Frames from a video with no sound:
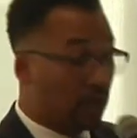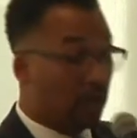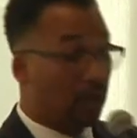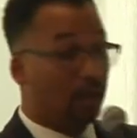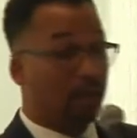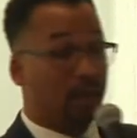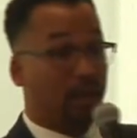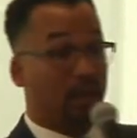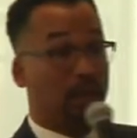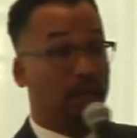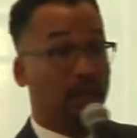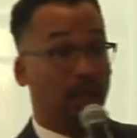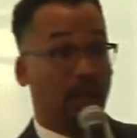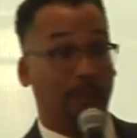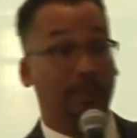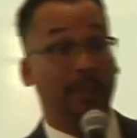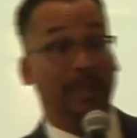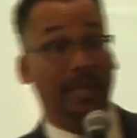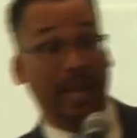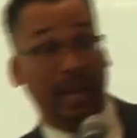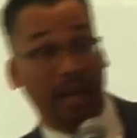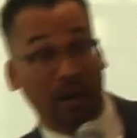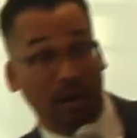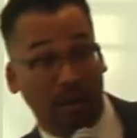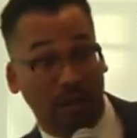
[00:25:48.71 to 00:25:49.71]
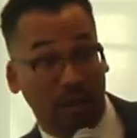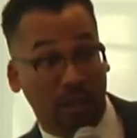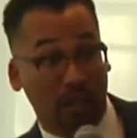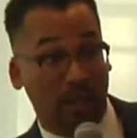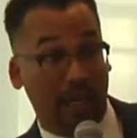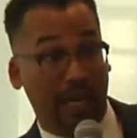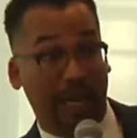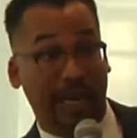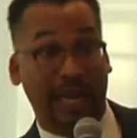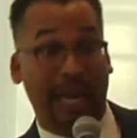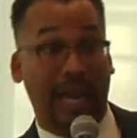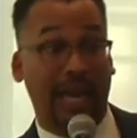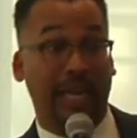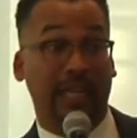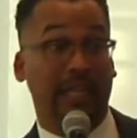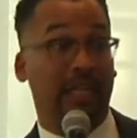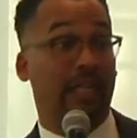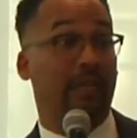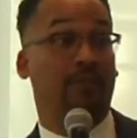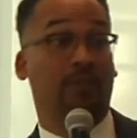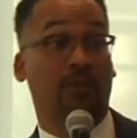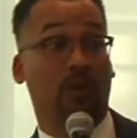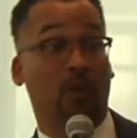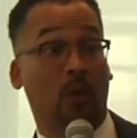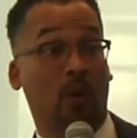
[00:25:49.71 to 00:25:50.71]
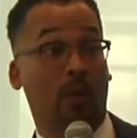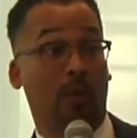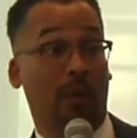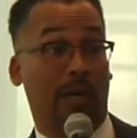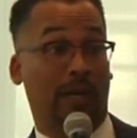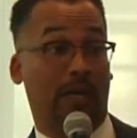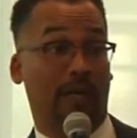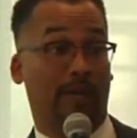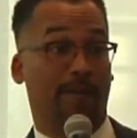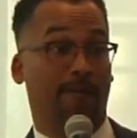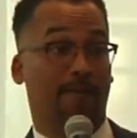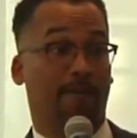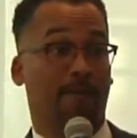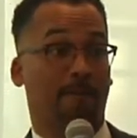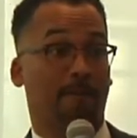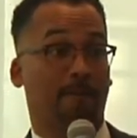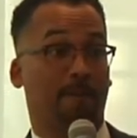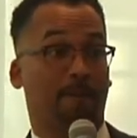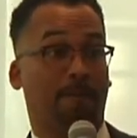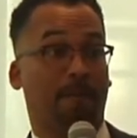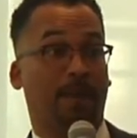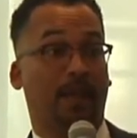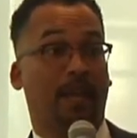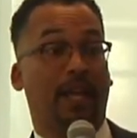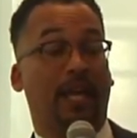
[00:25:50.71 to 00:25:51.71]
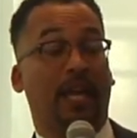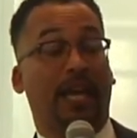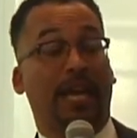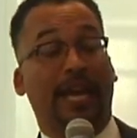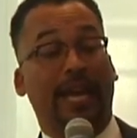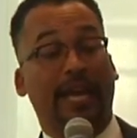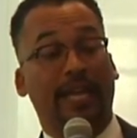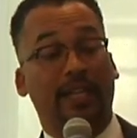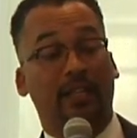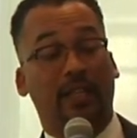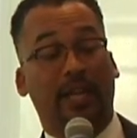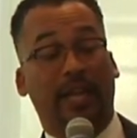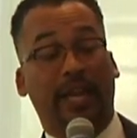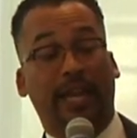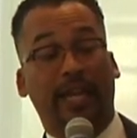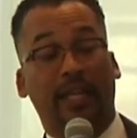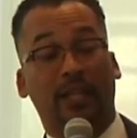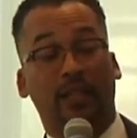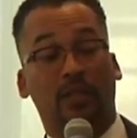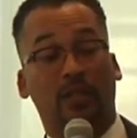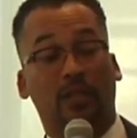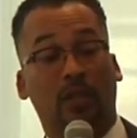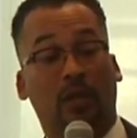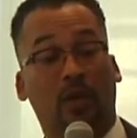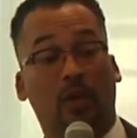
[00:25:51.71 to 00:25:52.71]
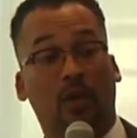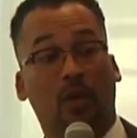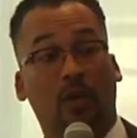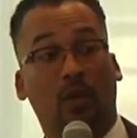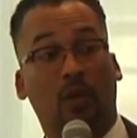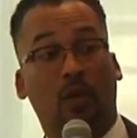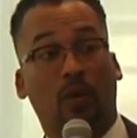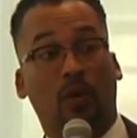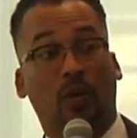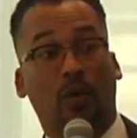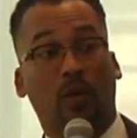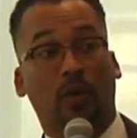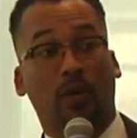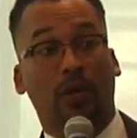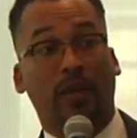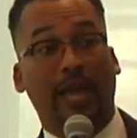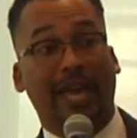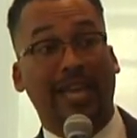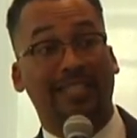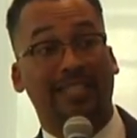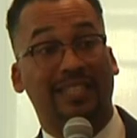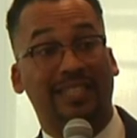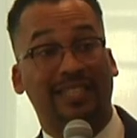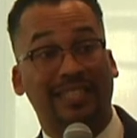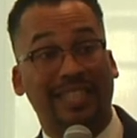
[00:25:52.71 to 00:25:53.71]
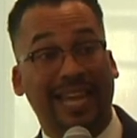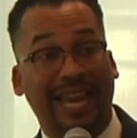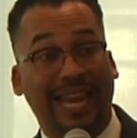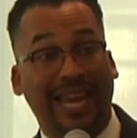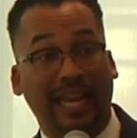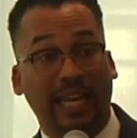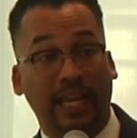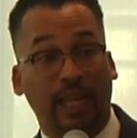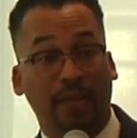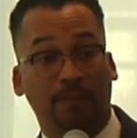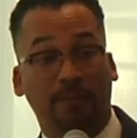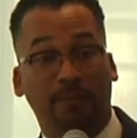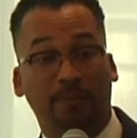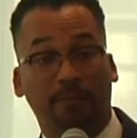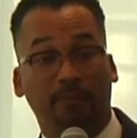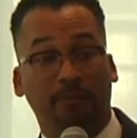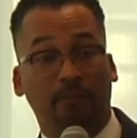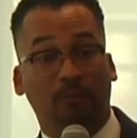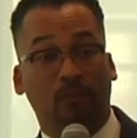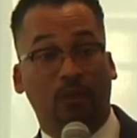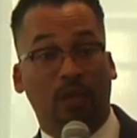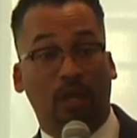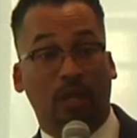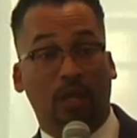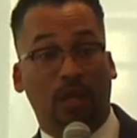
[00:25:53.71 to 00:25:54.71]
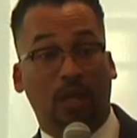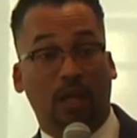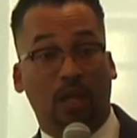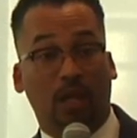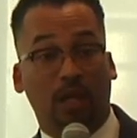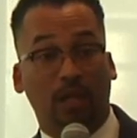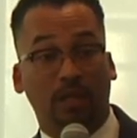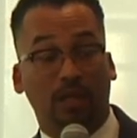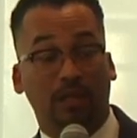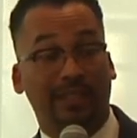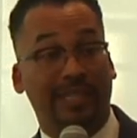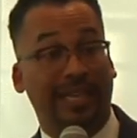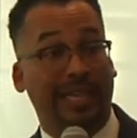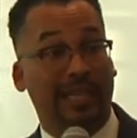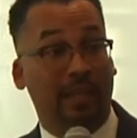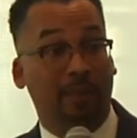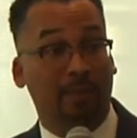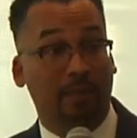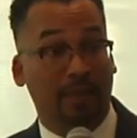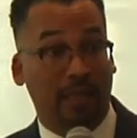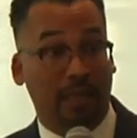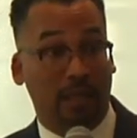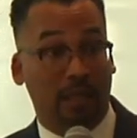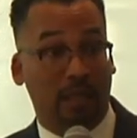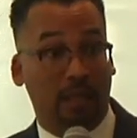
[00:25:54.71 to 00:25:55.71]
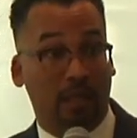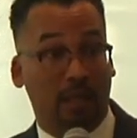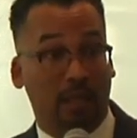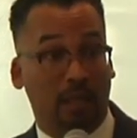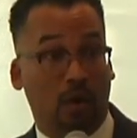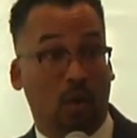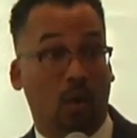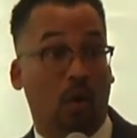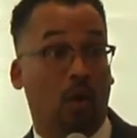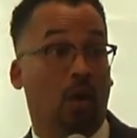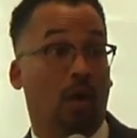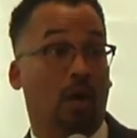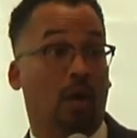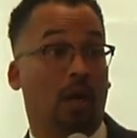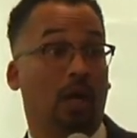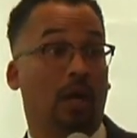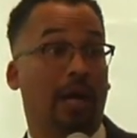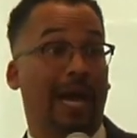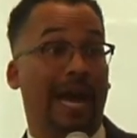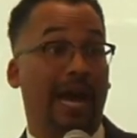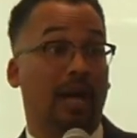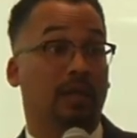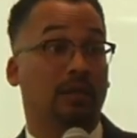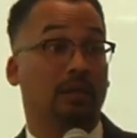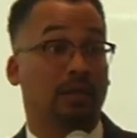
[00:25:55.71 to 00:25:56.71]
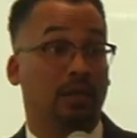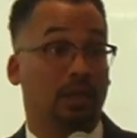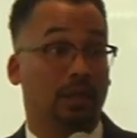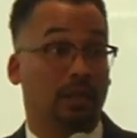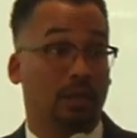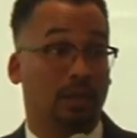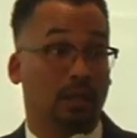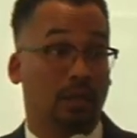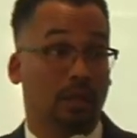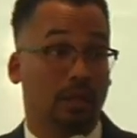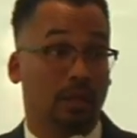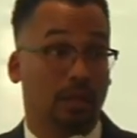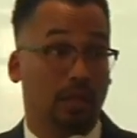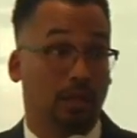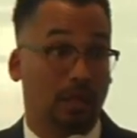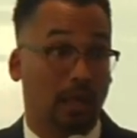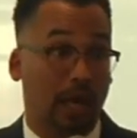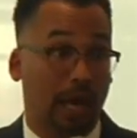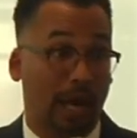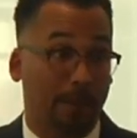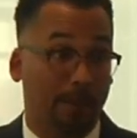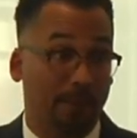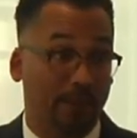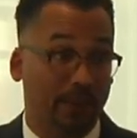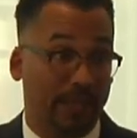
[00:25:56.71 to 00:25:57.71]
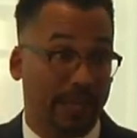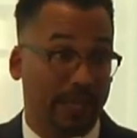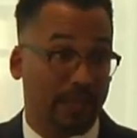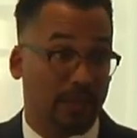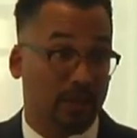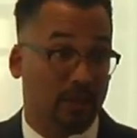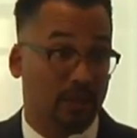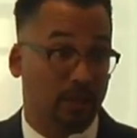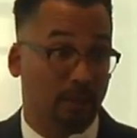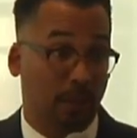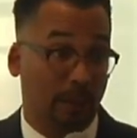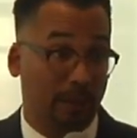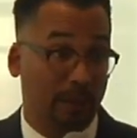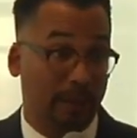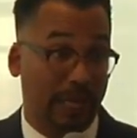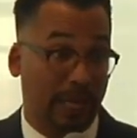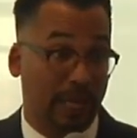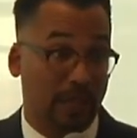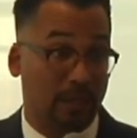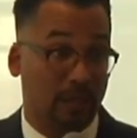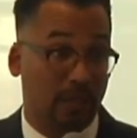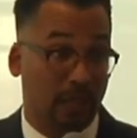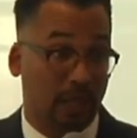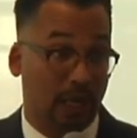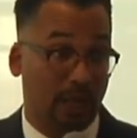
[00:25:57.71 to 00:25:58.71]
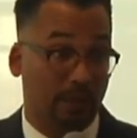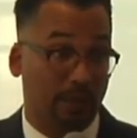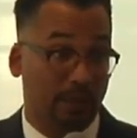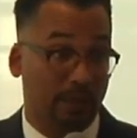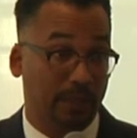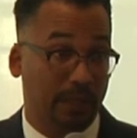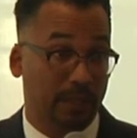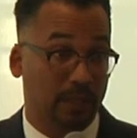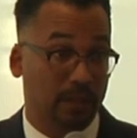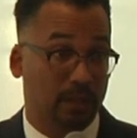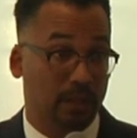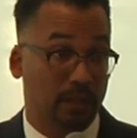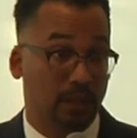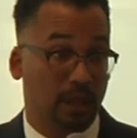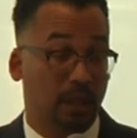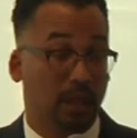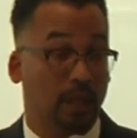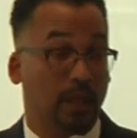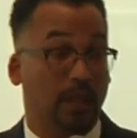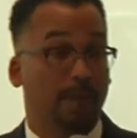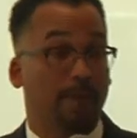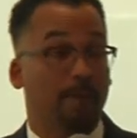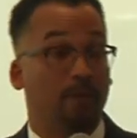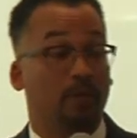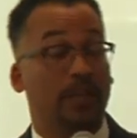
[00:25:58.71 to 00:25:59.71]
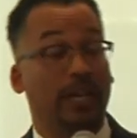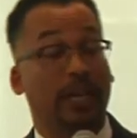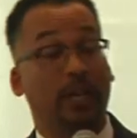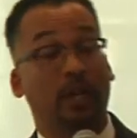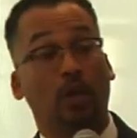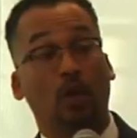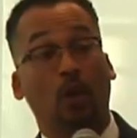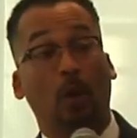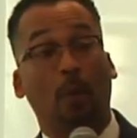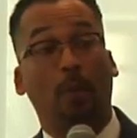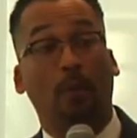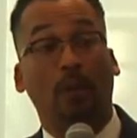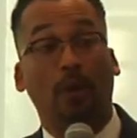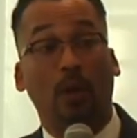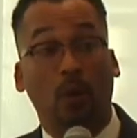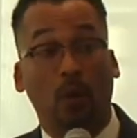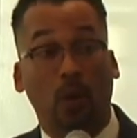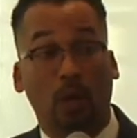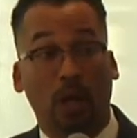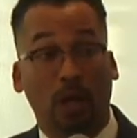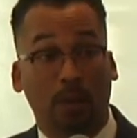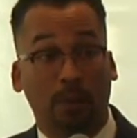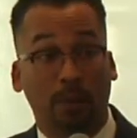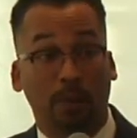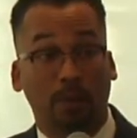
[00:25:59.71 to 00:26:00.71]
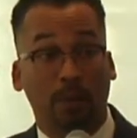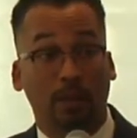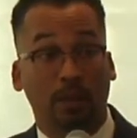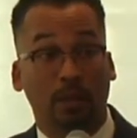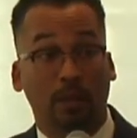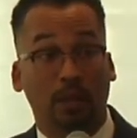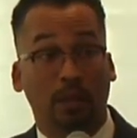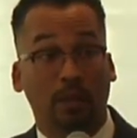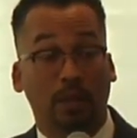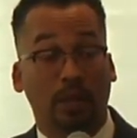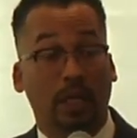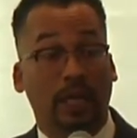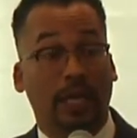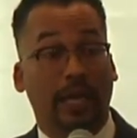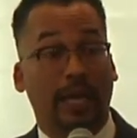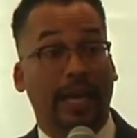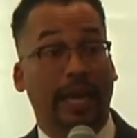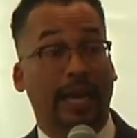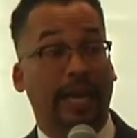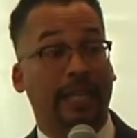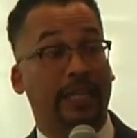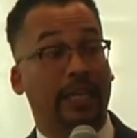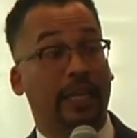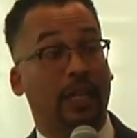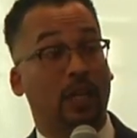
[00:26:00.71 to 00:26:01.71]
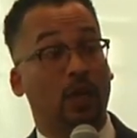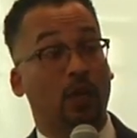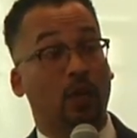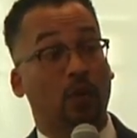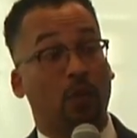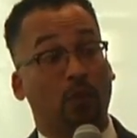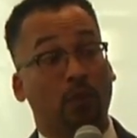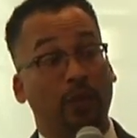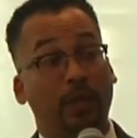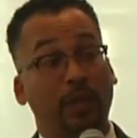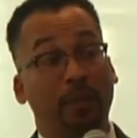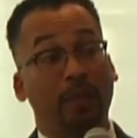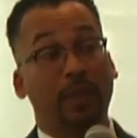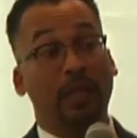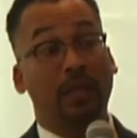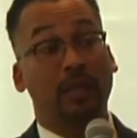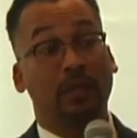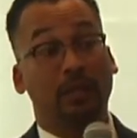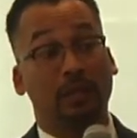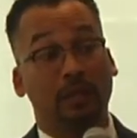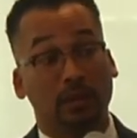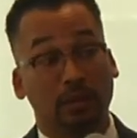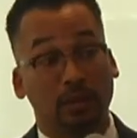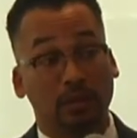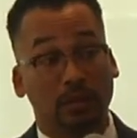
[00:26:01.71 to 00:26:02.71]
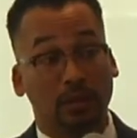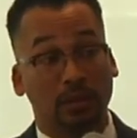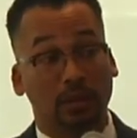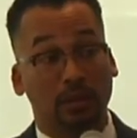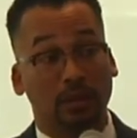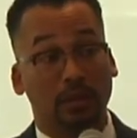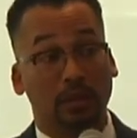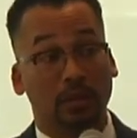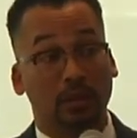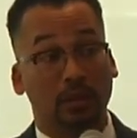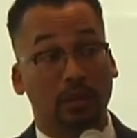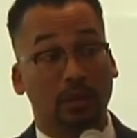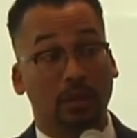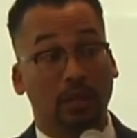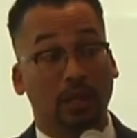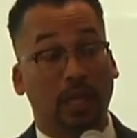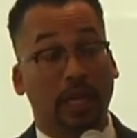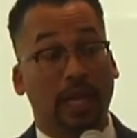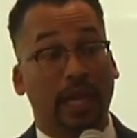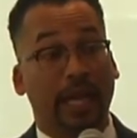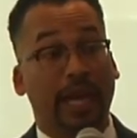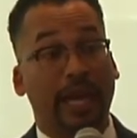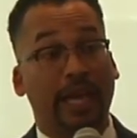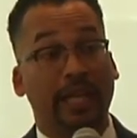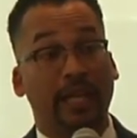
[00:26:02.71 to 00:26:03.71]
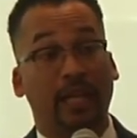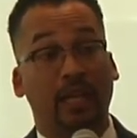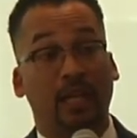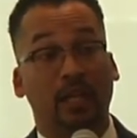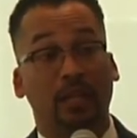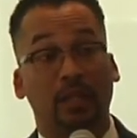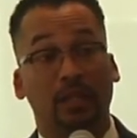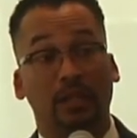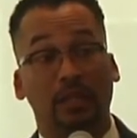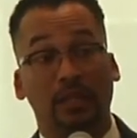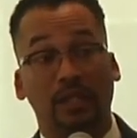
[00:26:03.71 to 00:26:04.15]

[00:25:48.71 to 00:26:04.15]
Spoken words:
the area, I'm in the area, and I didn't even know about it. And so that same tenement or housing complex, public housing complex, they're gonna blow up and they're gonna rebuild and they're gonna